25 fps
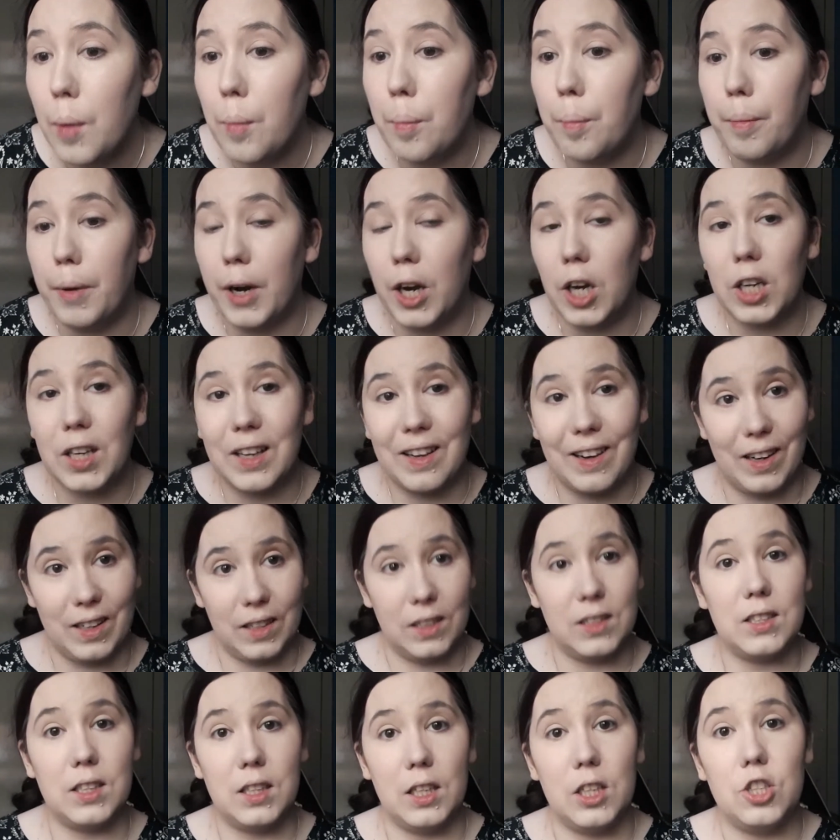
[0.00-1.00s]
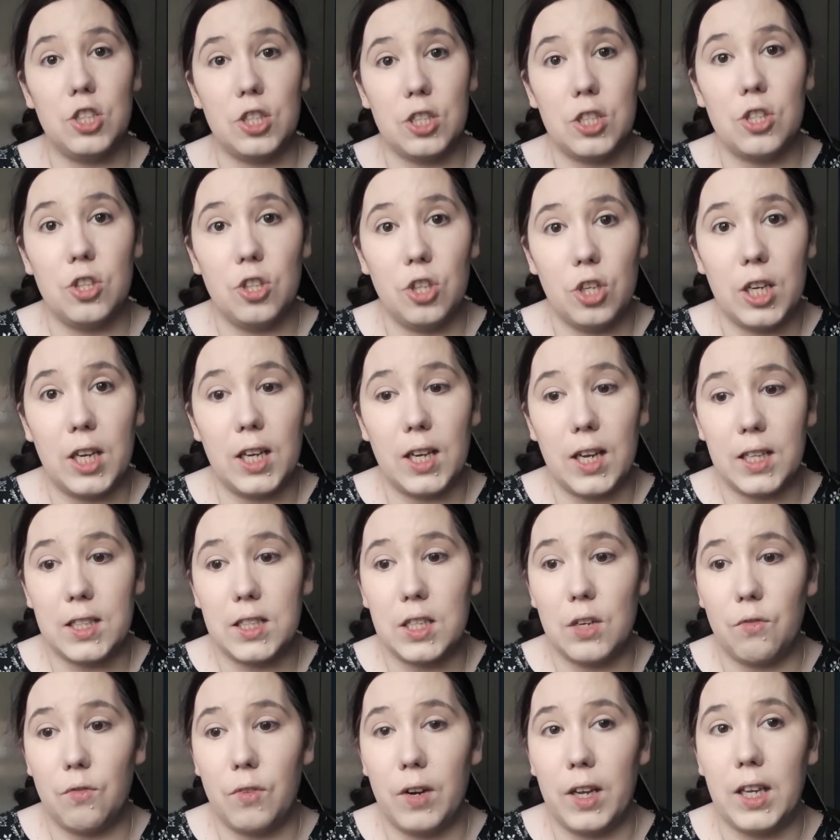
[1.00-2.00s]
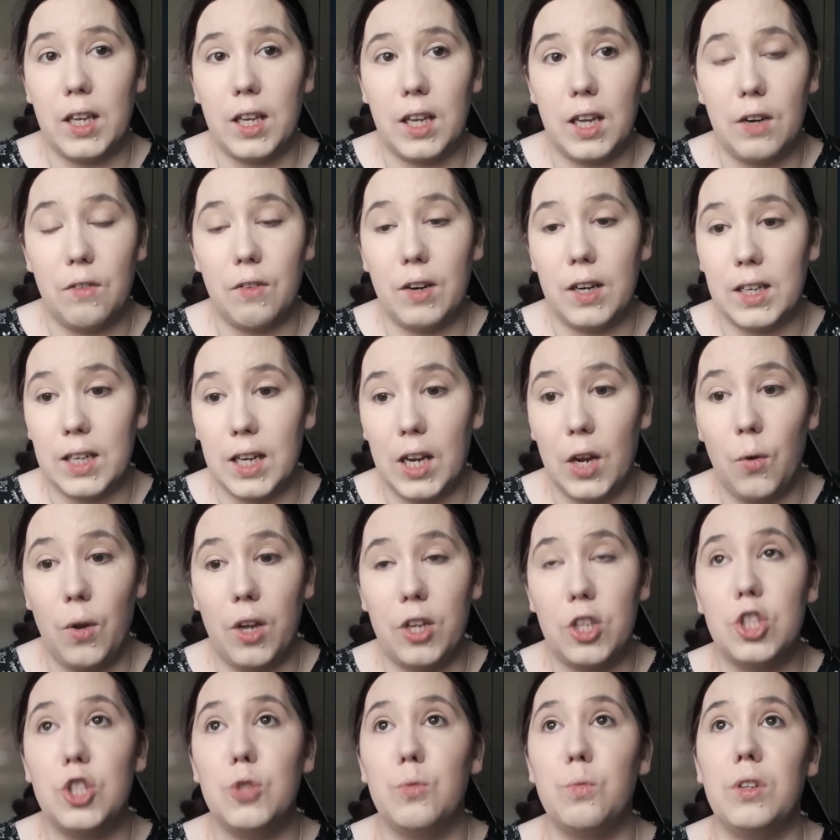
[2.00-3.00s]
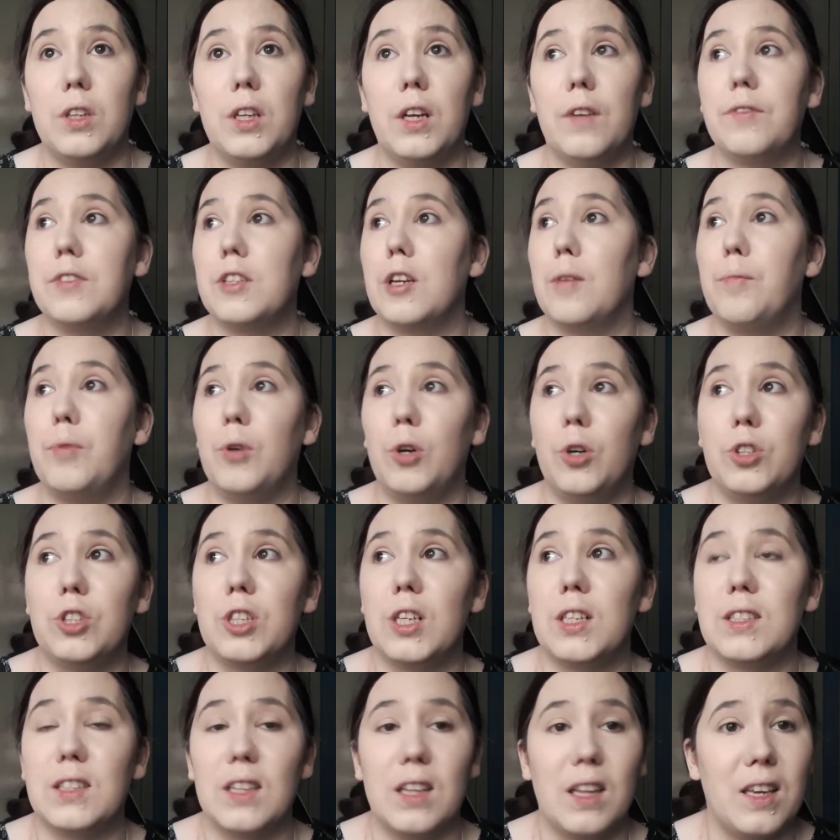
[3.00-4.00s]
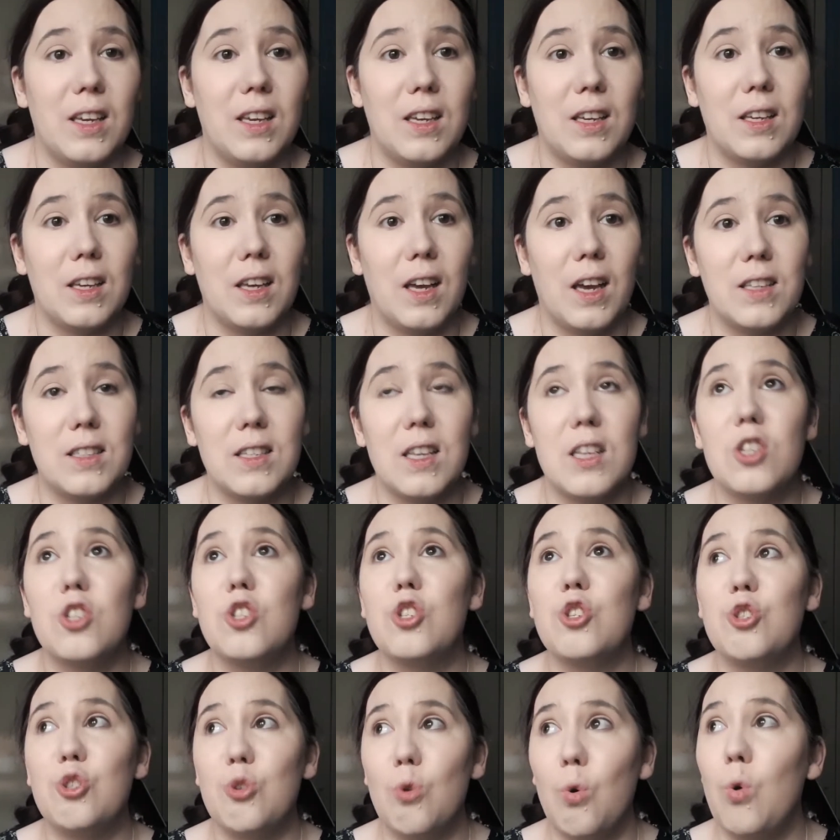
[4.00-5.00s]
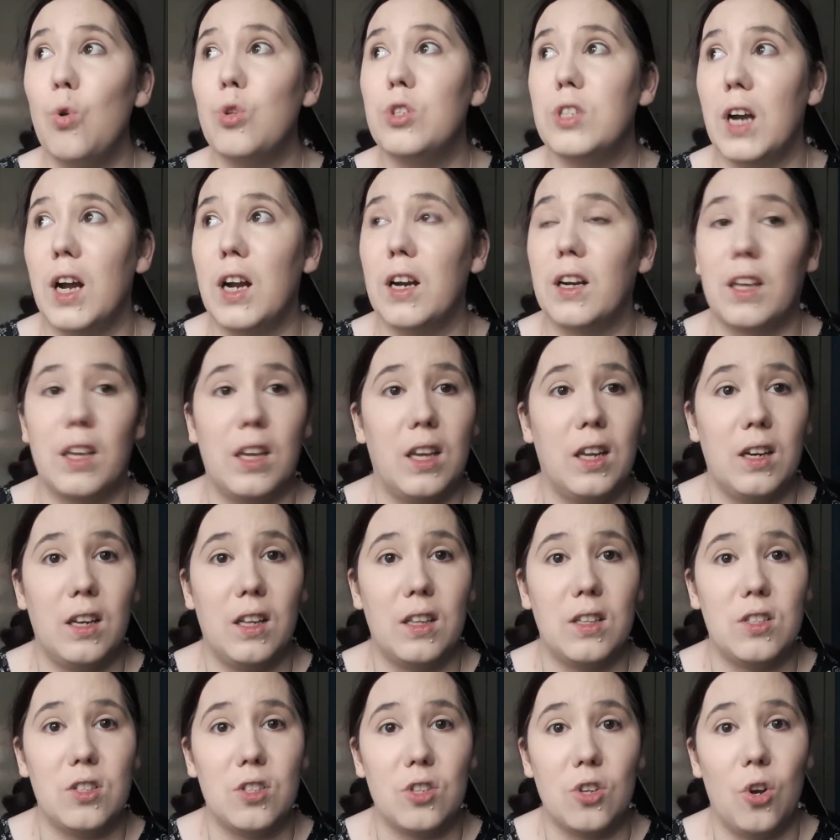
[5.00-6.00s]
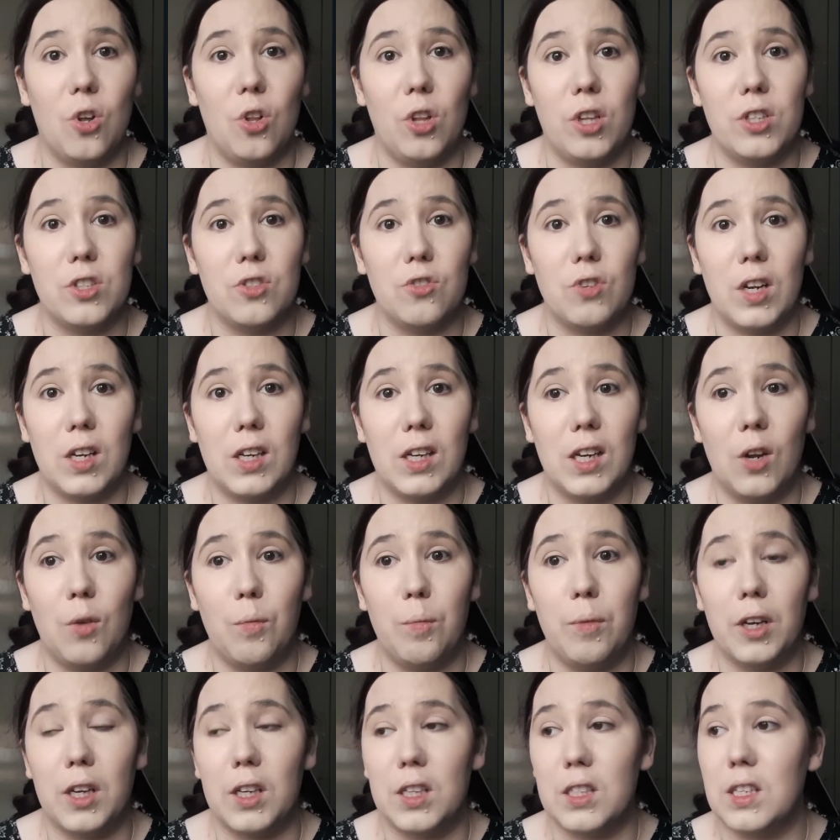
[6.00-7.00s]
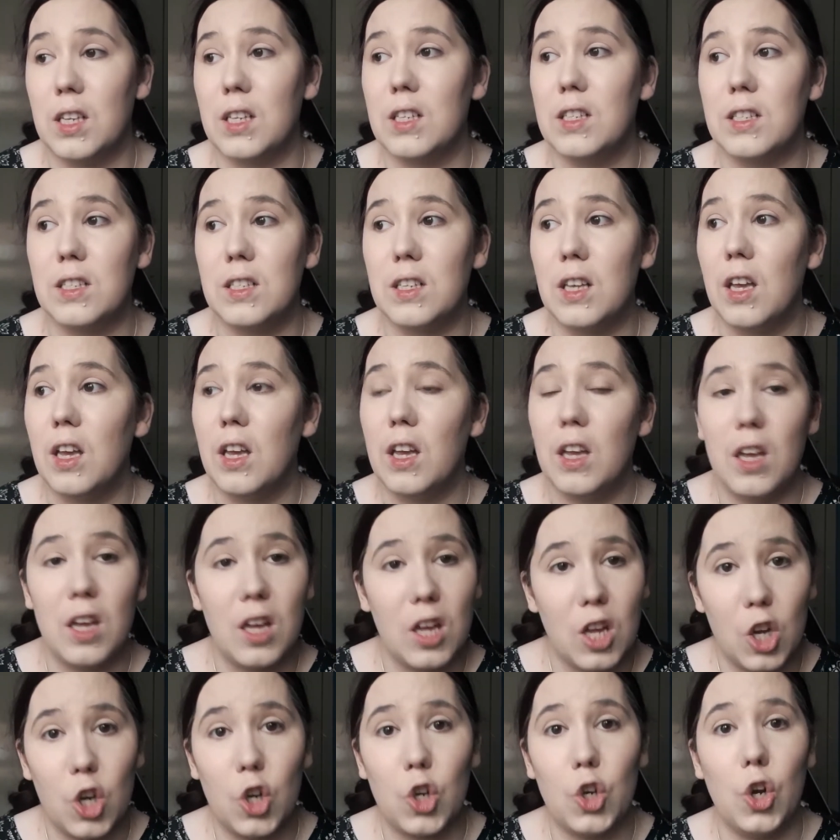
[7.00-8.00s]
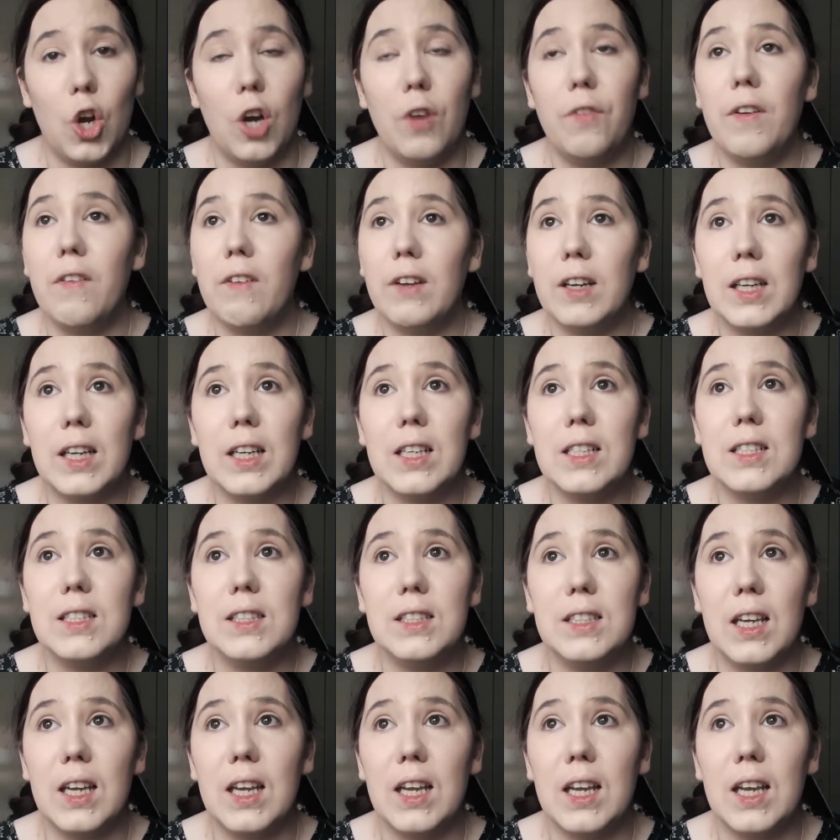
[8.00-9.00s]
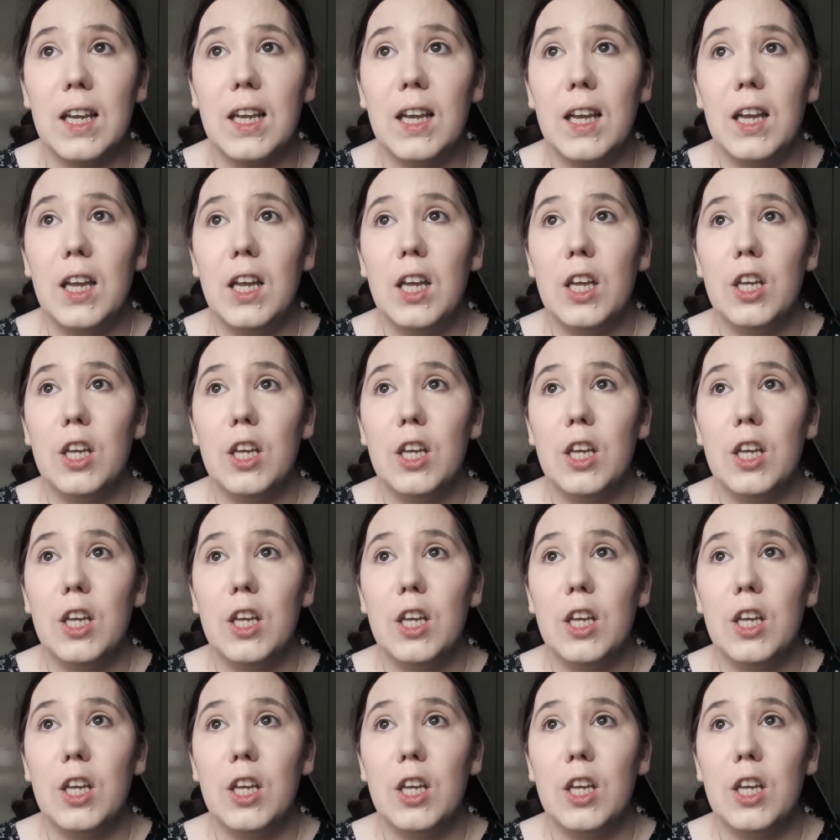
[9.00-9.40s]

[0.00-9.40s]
But currently, just looking at it right here, right now, and you will have to apologise the lighting, guys. It's so dark here in Scotland right now because it is not a very nice day.